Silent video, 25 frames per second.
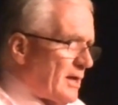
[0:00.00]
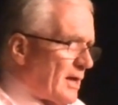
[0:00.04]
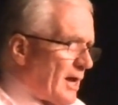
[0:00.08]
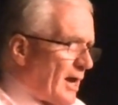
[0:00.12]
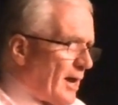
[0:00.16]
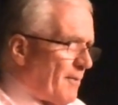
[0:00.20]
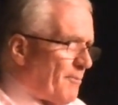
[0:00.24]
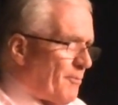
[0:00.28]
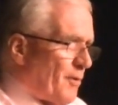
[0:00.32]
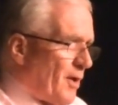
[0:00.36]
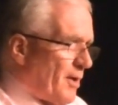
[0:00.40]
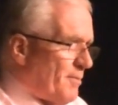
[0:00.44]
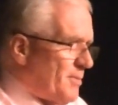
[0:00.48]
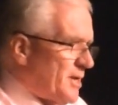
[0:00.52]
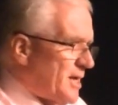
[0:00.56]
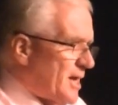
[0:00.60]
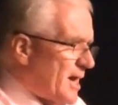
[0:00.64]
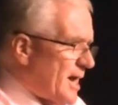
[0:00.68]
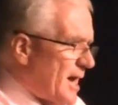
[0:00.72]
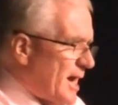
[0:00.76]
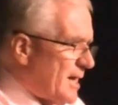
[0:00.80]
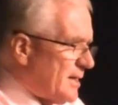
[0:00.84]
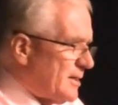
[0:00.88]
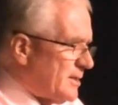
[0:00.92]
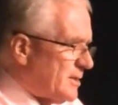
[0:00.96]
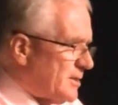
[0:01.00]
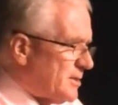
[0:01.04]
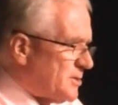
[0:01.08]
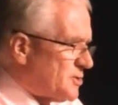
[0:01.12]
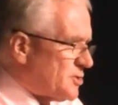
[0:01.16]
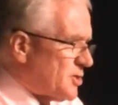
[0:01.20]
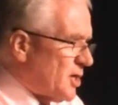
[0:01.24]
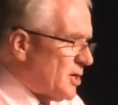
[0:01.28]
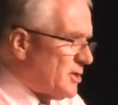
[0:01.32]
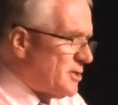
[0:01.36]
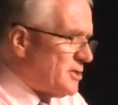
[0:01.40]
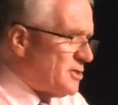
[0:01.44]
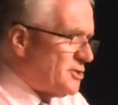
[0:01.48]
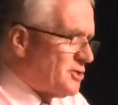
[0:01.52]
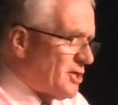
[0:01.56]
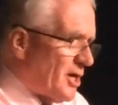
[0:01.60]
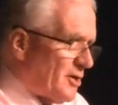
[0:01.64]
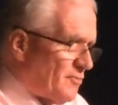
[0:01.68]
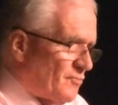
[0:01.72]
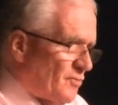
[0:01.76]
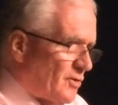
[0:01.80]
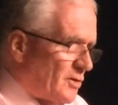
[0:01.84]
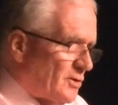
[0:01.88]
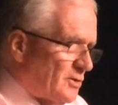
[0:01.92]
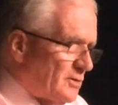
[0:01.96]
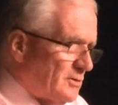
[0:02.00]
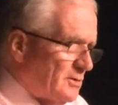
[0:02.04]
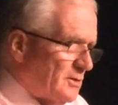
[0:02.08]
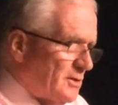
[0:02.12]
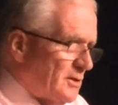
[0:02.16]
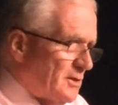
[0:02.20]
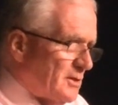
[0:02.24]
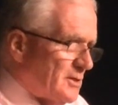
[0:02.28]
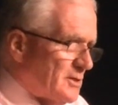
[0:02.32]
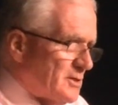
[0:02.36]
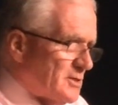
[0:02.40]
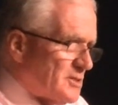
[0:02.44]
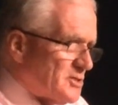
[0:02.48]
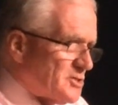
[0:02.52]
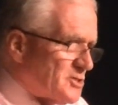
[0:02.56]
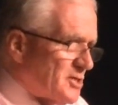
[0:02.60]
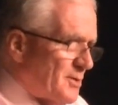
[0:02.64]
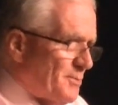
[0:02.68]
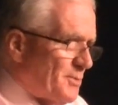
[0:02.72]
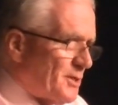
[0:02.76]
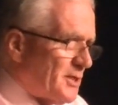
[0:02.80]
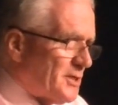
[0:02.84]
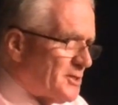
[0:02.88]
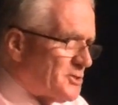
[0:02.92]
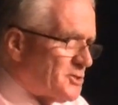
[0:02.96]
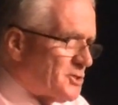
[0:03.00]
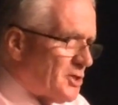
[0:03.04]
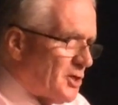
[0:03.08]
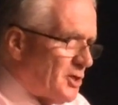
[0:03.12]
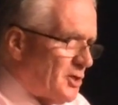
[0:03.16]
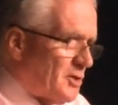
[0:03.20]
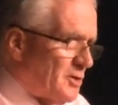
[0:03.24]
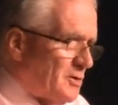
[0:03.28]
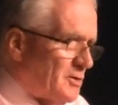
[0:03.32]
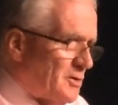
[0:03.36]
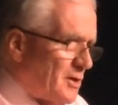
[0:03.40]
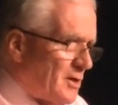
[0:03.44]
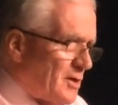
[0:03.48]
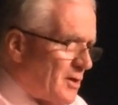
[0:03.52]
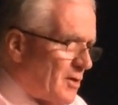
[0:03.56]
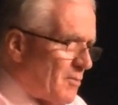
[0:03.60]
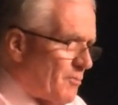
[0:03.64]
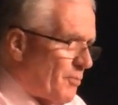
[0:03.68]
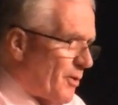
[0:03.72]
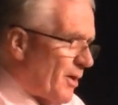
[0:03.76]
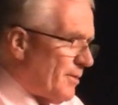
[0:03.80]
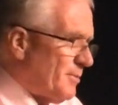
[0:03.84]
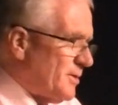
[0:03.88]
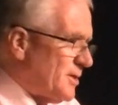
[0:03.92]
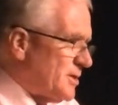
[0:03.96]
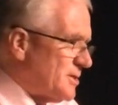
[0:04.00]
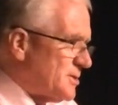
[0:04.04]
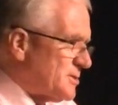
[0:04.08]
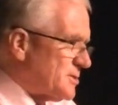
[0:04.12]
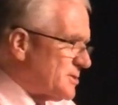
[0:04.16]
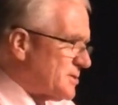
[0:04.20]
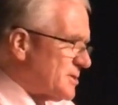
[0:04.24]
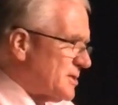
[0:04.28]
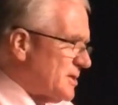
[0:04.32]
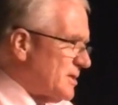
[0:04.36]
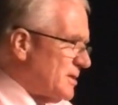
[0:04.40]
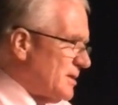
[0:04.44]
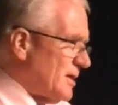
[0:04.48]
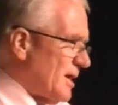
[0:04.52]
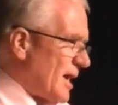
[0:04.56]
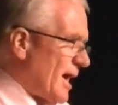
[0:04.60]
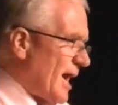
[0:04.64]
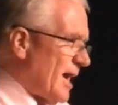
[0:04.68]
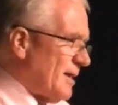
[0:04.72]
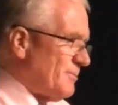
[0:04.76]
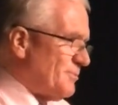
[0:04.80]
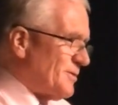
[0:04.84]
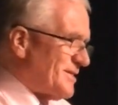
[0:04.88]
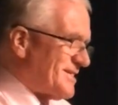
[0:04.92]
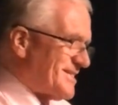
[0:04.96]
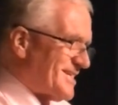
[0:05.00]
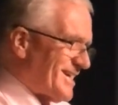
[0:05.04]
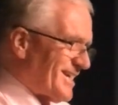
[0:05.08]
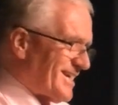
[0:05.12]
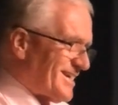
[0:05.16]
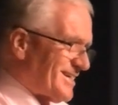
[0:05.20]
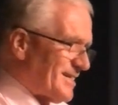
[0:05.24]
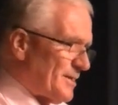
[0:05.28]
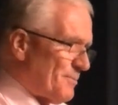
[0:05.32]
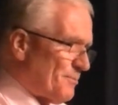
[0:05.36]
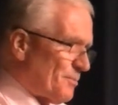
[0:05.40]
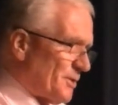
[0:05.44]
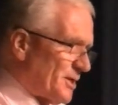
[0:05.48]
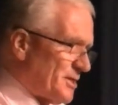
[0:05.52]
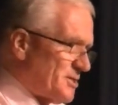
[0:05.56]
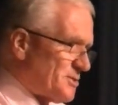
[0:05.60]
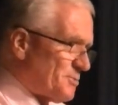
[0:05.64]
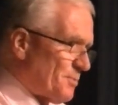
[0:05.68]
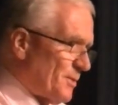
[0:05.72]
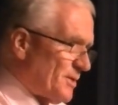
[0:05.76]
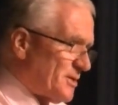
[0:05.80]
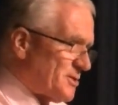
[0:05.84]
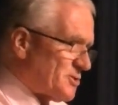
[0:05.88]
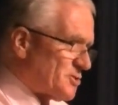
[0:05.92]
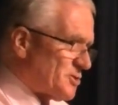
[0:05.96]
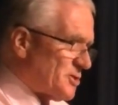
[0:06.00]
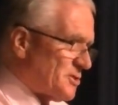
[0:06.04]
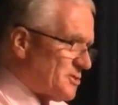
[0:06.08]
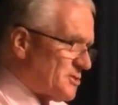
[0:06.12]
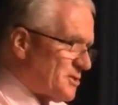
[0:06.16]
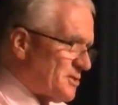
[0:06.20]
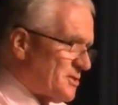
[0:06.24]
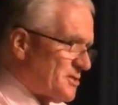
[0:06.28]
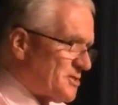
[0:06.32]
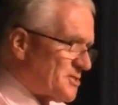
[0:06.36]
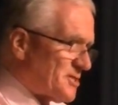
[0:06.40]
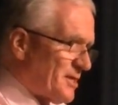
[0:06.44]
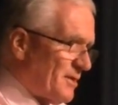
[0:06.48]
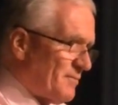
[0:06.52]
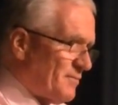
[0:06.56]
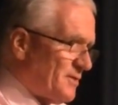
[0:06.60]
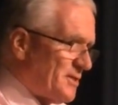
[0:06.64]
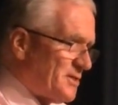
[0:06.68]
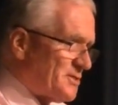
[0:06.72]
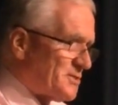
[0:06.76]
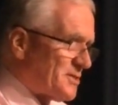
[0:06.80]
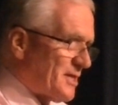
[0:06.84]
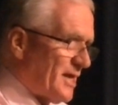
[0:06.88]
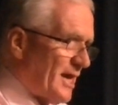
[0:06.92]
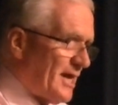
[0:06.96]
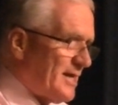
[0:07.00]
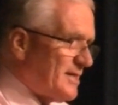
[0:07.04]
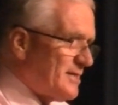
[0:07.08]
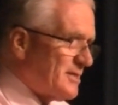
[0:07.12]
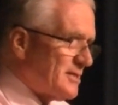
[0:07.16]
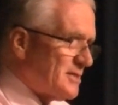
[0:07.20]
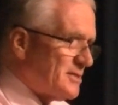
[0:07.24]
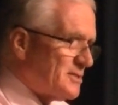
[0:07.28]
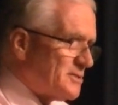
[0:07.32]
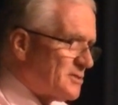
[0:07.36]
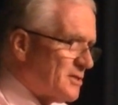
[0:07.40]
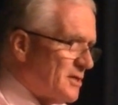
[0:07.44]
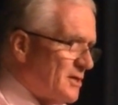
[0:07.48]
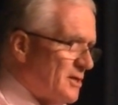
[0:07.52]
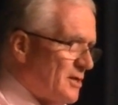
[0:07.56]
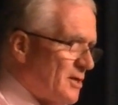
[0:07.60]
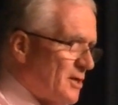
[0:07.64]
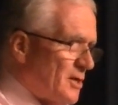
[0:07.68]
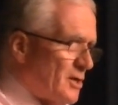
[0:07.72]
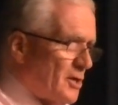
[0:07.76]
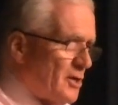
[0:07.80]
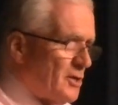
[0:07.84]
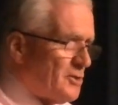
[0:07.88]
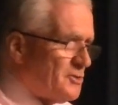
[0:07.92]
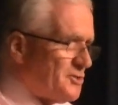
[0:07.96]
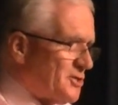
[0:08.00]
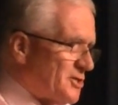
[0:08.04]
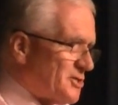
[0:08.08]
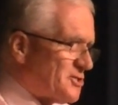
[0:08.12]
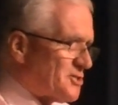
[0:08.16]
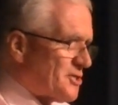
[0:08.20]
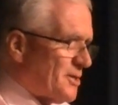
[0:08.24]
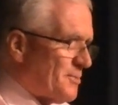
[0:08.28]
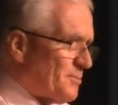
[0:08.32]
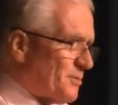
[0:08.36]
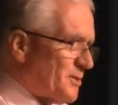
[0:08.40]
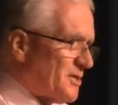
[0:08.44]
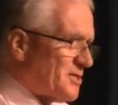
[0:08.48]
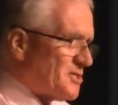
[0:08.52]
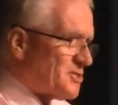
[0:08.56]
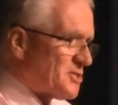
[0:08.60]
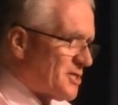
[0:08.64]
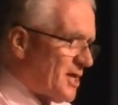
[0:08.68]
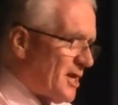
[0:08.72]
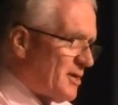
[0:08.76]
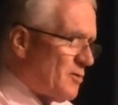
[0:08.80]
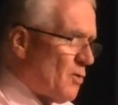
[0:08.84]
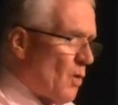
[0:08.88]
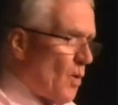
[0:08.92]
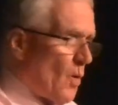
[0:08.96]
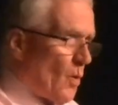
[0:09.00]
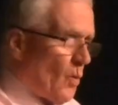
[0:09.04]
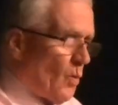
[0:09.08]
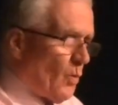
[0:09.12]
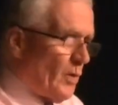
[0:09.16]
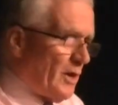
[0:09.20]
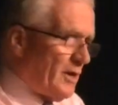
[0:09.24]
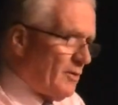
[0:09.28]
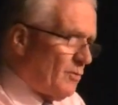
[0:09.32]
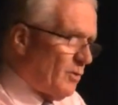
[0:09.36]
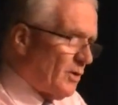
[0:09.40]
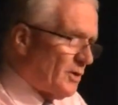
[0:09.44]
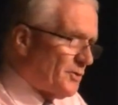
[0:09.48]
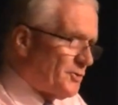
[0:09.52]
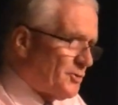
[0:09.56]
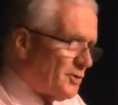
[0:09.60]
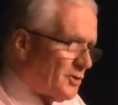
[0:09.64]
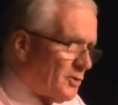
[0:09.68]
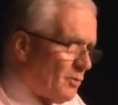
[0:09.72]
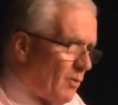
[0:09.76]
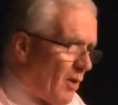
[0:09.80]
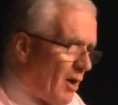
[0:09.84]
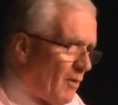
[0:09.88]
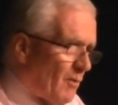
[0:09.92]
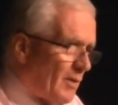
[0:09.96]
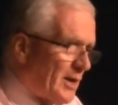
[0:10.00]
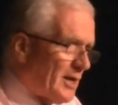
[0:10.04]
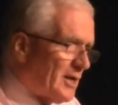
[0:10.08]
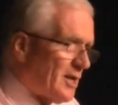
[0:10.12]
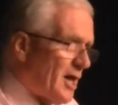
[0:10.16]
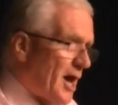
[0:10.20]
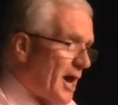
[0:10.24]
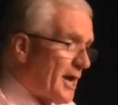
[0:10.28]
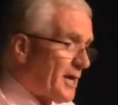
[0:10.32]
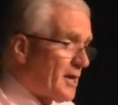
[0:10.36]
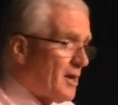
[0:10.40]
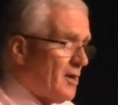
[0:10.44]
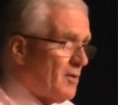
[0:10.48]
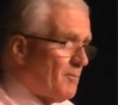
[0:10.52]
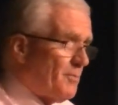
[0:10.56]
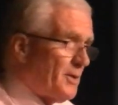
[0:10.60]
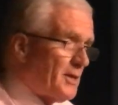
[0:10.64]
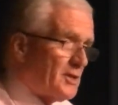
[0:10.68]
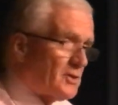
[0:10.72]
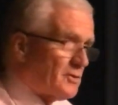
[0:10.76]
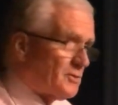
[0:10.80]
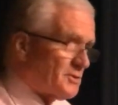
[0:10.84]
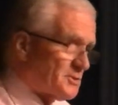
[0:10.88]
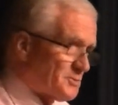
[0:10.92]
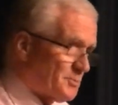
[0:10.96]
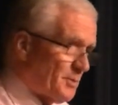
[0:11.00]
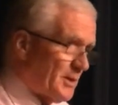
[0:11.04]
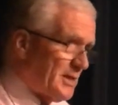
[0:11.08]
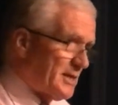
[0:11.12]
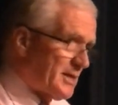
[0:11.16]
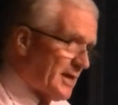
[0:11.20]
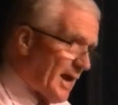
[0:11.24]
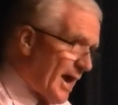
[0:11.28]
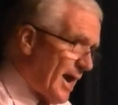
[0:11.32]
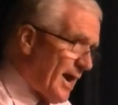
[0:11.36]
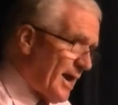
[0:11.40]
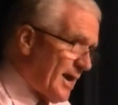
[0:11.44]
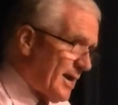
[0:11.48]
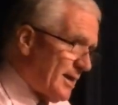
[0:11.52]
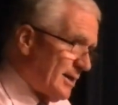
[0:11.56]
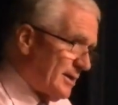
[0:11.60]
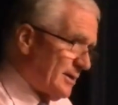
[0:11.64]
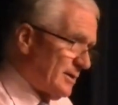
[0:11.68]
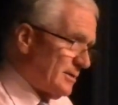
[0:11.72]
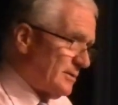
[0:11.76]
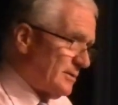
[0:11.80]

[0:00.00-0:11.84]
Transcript: a Premier and an Attorney-General similar to Premiers and particularly police ministers in the 70s and 80s who just simply said, we will do what we like because we can.